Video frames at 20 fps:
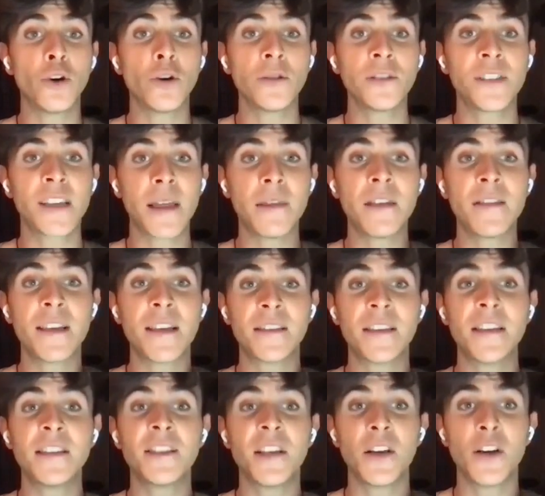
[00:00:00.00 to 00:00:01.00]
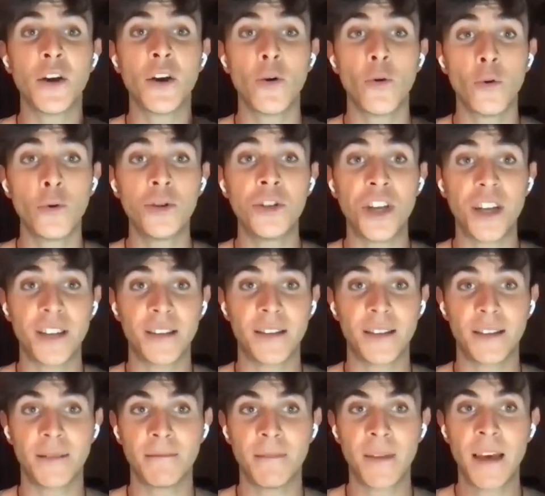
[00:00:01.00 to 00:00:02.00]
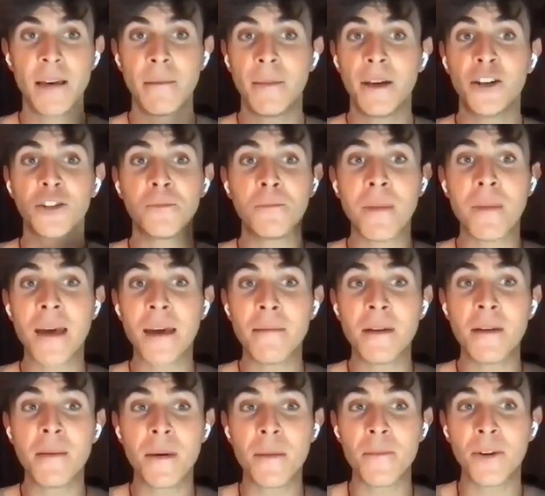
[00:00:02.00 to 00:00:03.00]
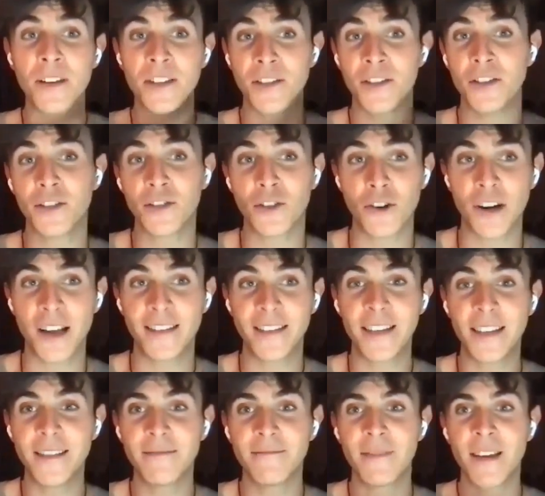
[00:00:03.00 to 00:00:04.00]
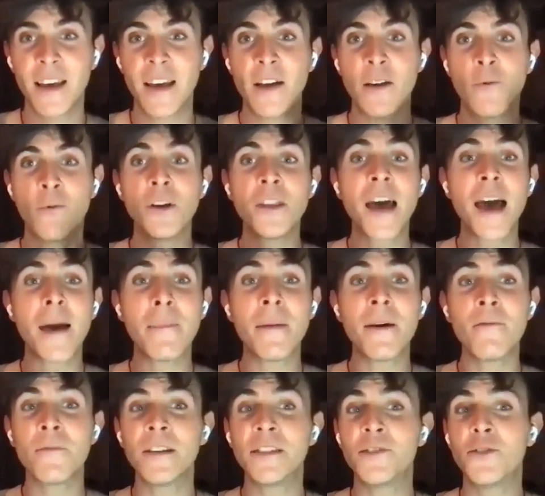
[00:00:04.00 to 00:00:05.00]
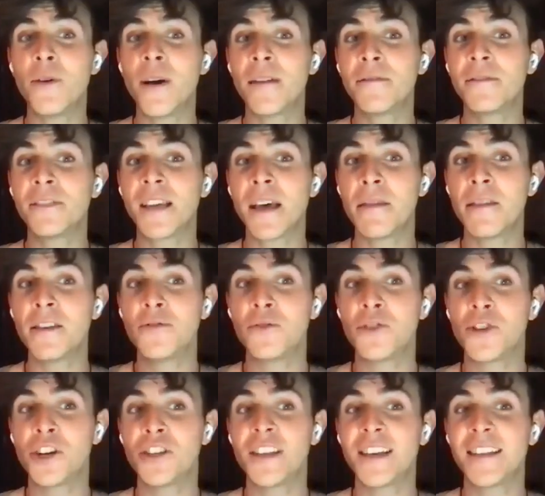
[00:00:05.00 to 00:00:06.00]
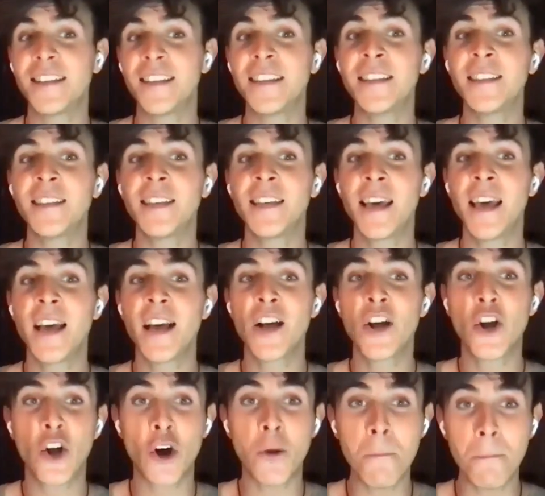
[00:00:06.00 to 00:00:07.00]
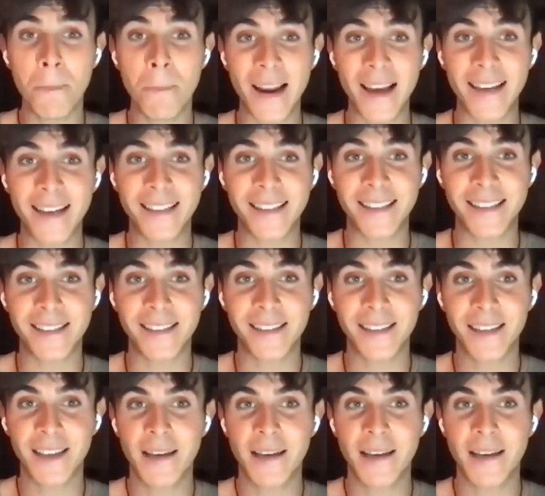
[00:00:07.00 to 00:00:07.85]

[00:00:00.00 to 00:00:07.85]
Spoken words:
talk something that is urgent because maybe people is not connected? What happens when you have something to share that is complex?